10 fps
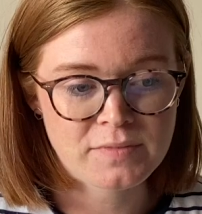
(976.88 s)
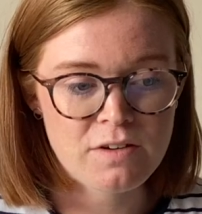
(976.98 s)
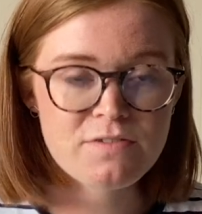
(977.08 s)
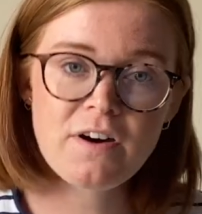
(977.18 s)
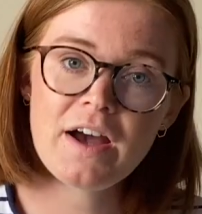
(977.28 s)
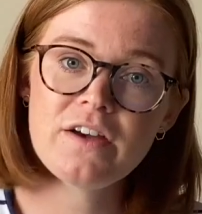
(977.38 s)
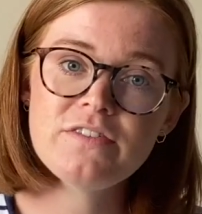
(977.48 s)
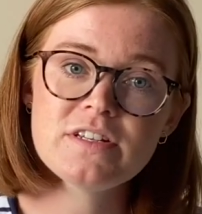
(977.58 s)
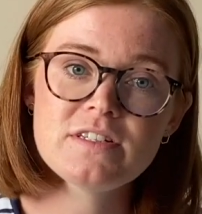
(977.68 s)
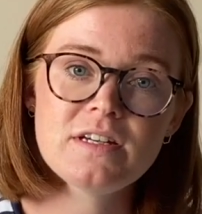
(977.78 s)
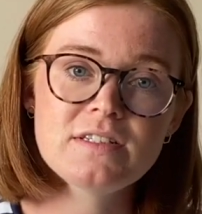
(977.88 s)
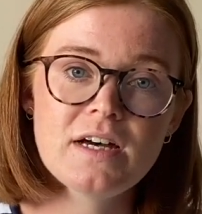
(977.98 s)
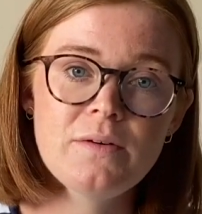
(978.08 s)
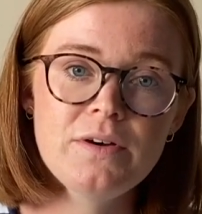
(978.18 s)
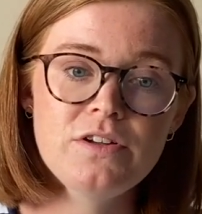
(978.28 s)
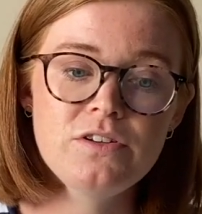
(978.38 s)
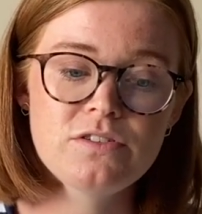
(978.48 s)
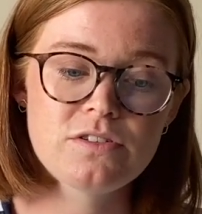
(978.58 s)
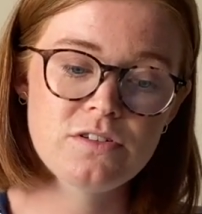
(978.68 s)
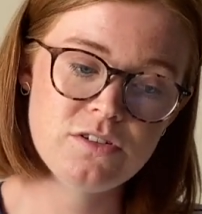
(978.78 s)
5 to 6
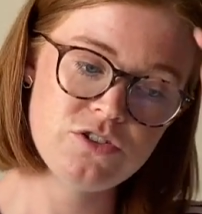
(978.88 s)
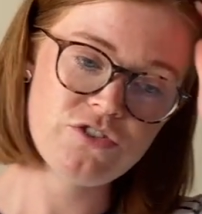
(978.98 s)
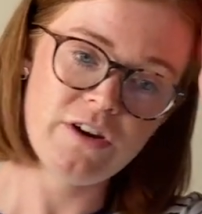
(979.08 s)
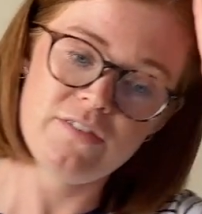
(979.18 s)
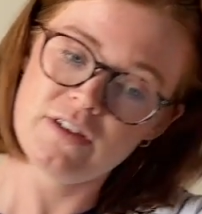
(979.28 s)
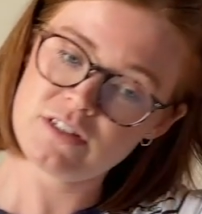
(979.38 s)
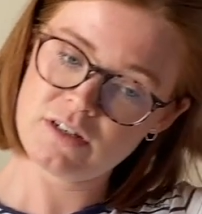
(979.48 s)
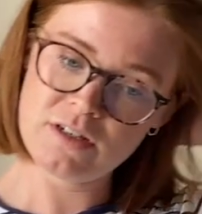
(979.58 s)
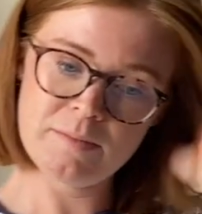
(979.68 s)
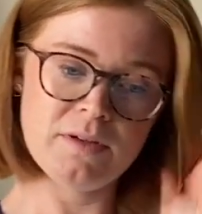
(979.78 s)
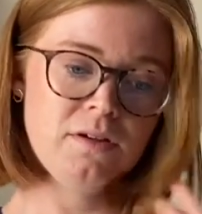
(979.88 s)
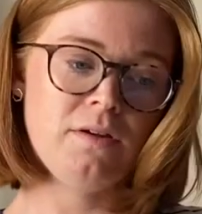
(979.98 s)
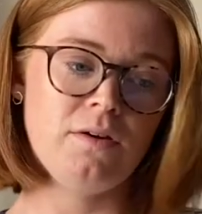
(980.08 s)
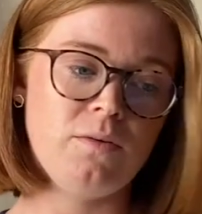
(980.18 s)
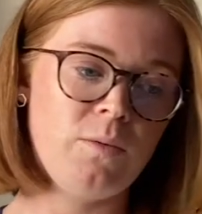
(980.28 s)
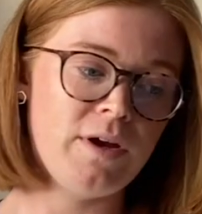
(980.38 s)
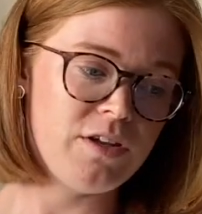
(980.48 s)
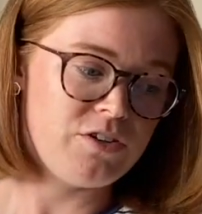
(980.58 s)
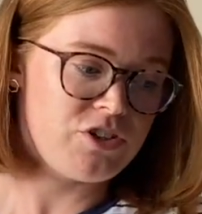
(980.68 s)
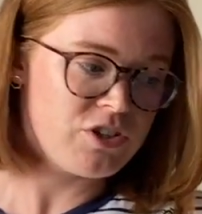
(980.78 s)
hours driving time,
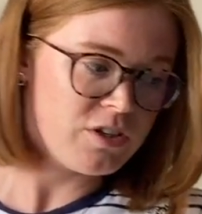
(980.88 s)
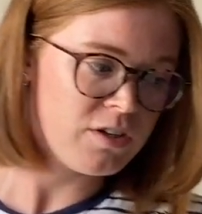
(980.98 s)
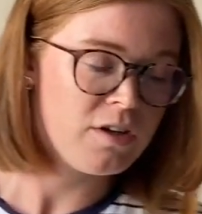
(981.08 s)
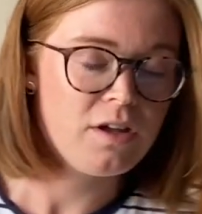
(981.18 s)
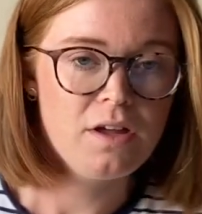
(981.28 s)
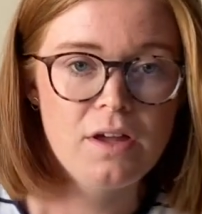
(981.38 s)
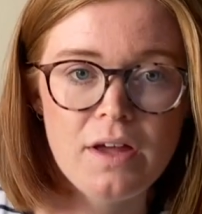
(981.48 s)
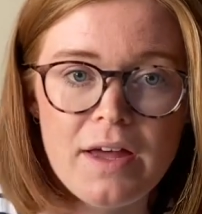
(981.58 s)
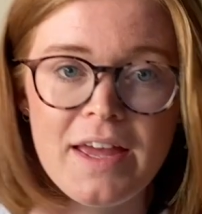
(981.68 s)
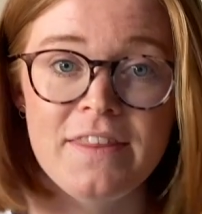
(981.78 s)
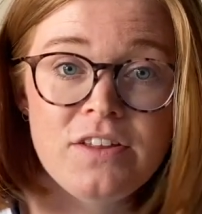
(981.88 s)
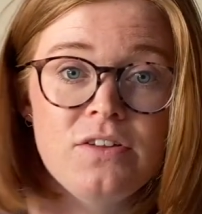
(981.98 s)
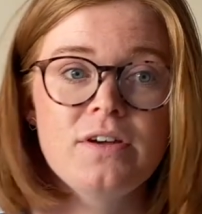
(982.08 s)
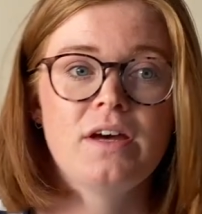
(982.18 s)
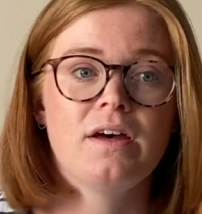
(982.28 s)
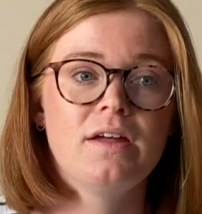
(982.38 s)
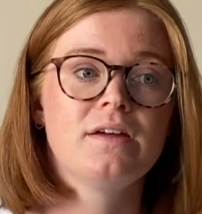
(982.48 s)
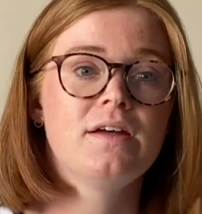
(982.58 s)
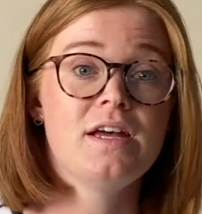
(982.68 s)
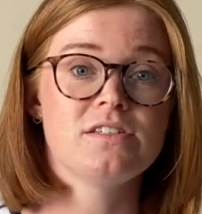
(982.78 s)
which in the UK
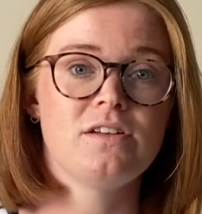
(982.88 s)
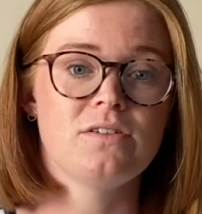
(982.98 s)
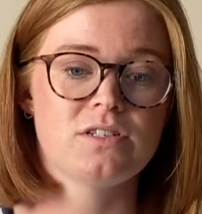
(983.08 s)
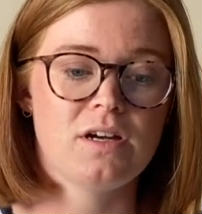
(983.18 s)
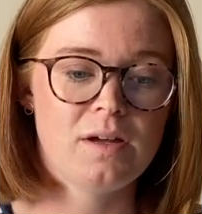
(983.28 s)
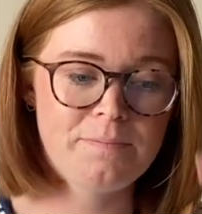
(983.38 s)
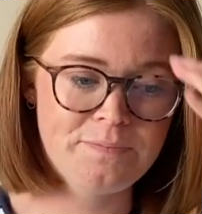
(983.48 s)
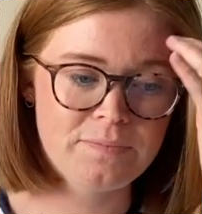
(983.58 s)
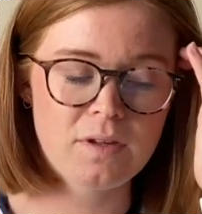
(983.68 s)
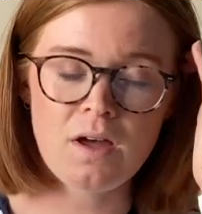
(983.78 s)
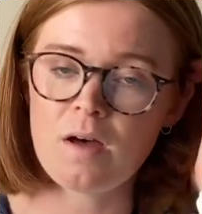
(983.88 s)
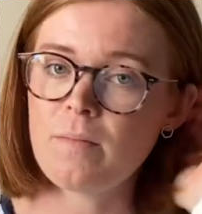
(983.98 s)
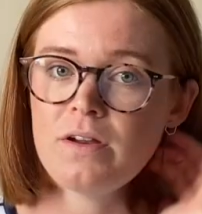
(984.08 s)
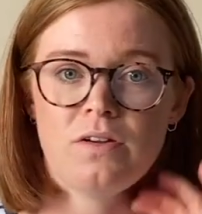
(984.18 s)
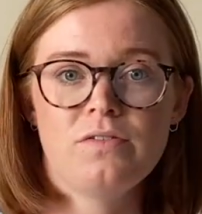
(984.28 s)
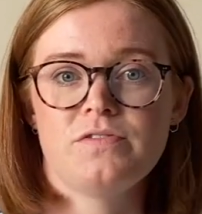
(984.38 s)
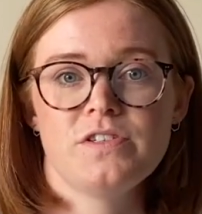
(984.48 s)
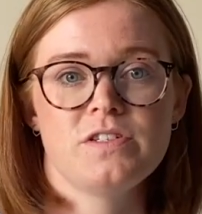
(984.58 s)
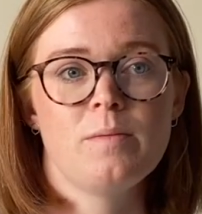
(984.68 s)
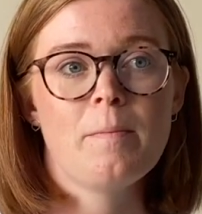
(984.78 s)
is a long time. I know for
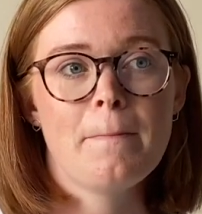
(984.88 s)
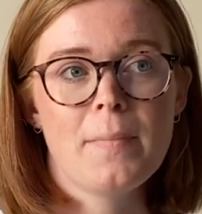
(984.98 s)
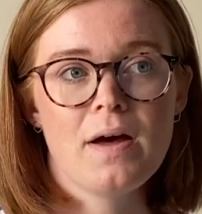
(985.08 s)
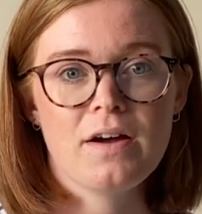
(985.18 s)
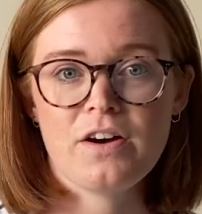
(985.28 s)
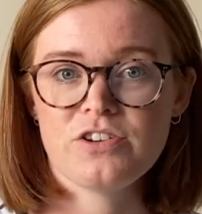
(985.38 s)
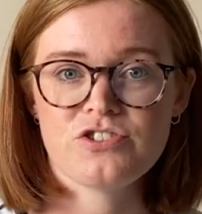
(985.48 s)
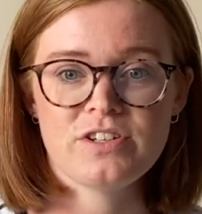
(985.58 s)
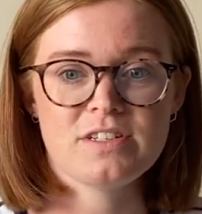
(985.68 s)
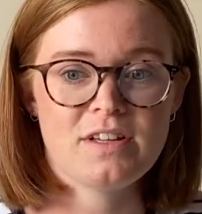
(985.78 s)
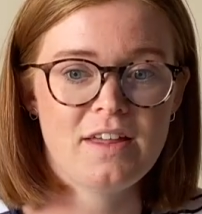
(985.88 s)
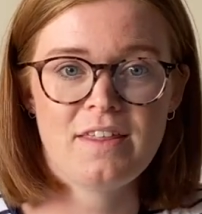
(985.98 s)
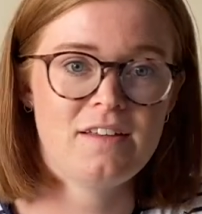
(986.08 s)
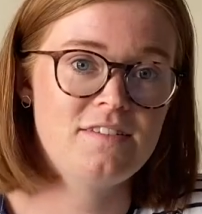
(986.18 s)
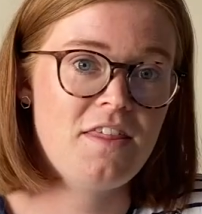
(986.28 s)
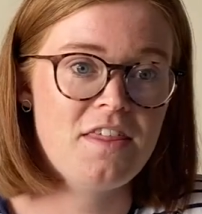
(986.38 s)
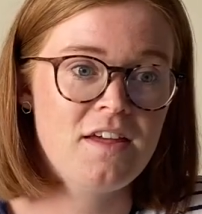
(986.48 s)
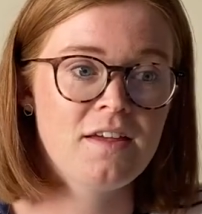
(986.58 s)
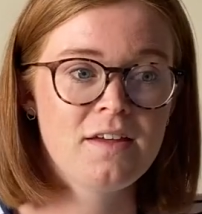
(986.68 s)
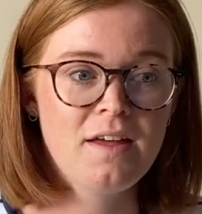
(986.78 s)
some countries like that's nothing,